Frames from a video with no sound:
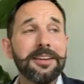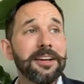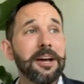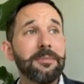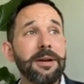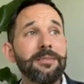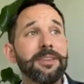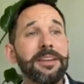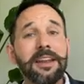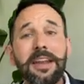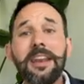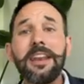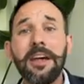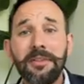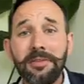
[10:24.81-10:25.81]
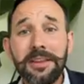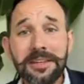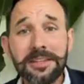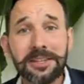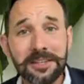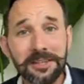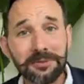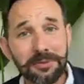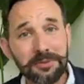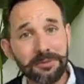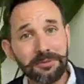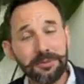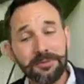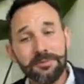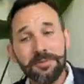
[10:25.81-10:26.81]
I'm having nothing to do with the
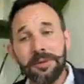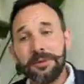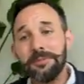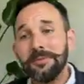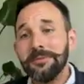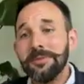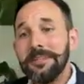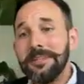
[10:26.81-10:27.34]
rude people.